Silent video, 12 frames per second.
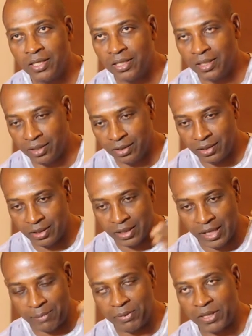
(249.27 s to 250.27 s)
the
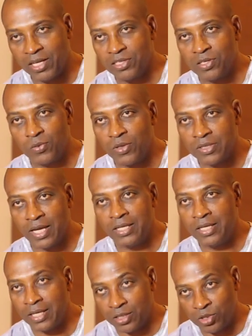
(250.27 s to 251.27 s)
application was I
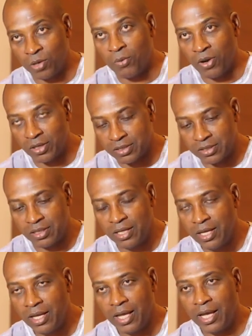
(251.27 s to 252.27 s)
needed a chop box
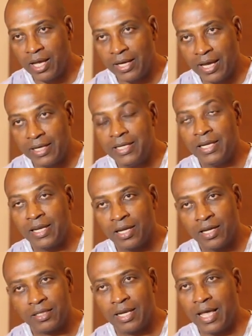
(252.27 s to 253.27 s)
and I needed a
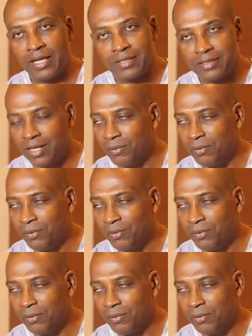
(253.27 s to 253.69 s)
cutlass.